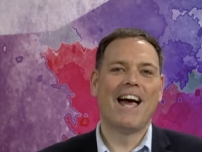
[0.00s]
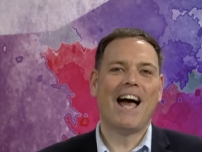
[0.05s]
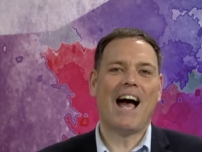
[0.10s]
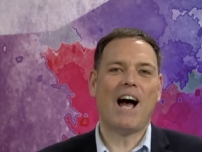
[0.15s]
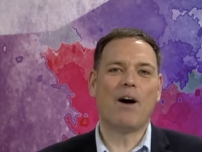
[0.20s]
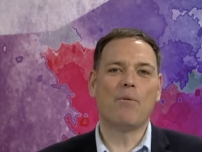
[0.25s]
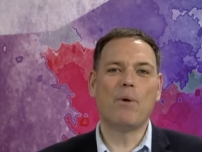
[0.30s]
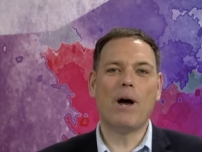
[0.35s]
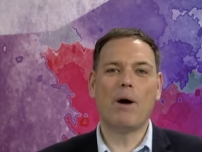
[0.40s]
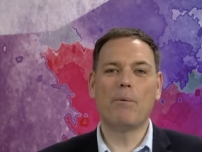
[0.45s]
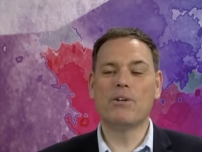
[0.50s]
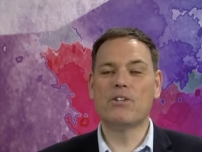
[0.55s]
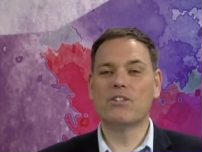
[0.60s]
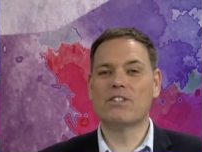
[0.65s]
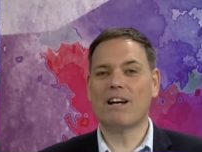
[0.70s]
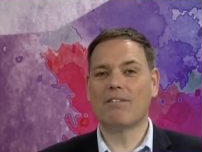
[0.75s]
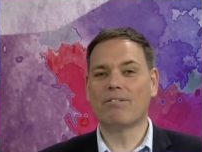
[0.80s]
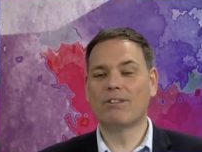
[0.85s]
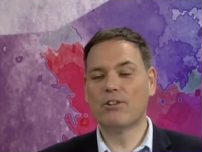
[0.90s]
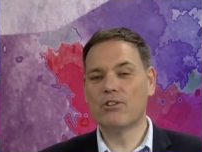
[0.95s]
and where we just
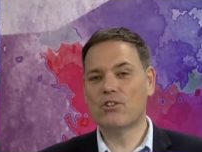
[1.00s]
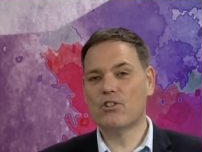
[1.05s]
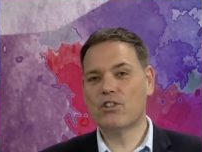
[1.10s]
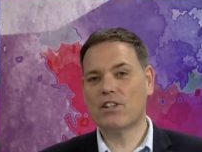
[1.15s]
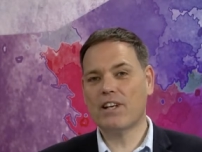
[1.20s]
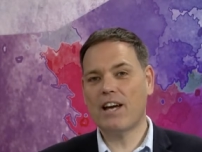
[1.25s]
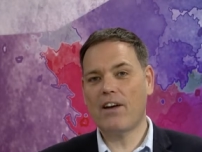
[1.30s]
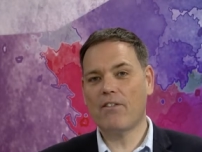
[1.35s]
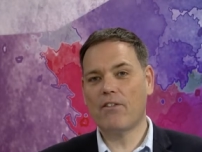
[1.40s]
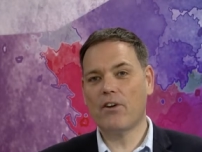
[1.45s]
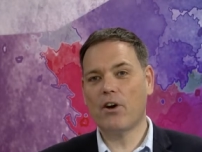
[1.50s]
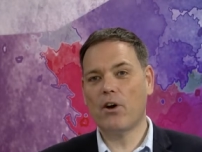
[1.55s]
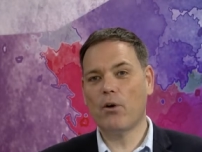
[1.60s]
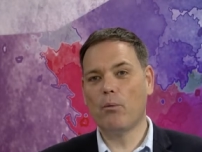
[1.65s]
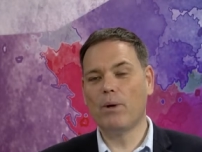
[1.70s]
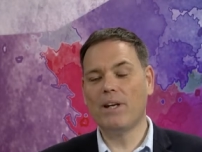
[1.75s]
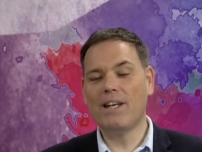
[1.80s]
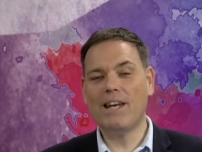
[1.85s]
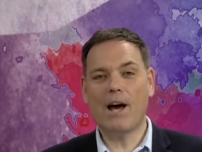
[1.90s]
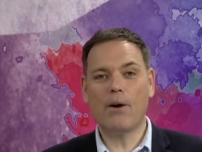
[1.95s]
have lunch together,
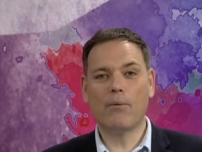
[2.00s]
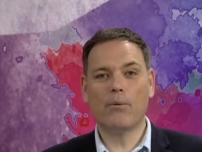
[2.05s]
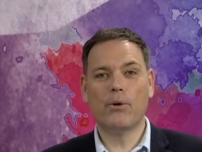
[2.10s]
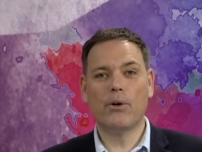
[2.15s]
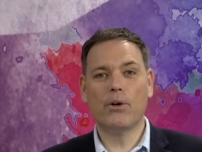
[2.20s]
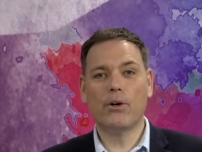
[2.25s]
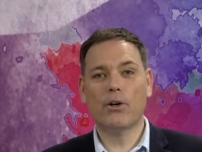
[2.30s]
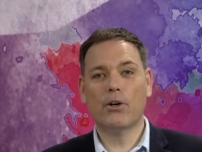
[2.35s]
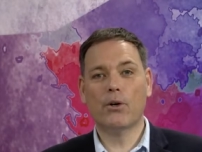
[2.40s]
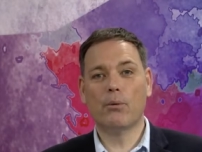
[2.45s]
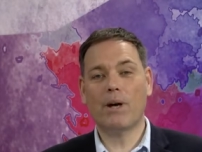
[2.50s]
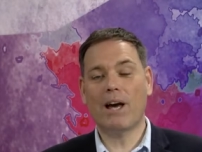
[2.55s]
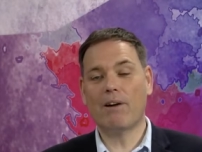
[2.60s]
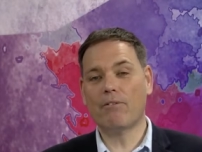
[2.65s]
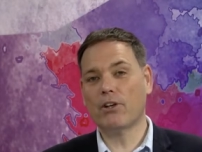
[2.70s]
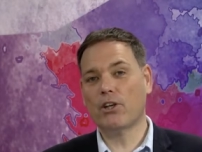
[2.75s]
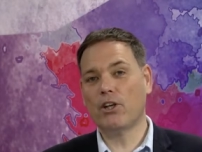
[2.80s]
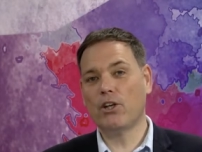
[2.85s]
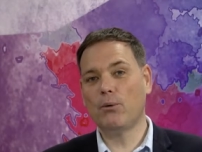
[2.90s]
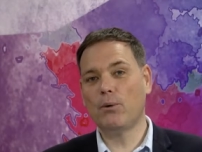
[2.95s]
we network, we have a
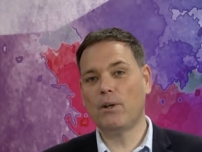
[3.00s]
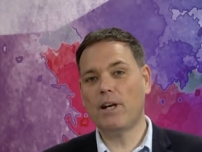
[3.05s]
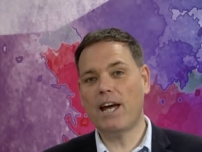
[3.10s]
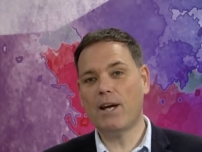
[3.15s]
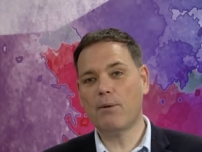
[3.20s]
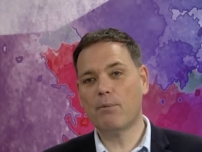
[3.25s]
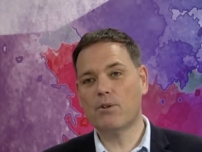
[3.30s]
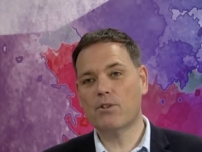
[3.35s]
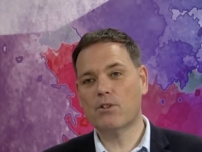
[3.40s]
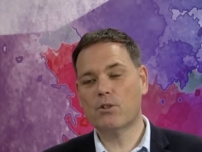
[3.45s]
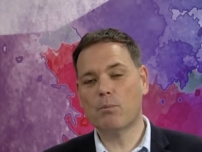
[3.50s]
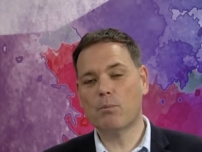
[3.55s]
Q&A with some of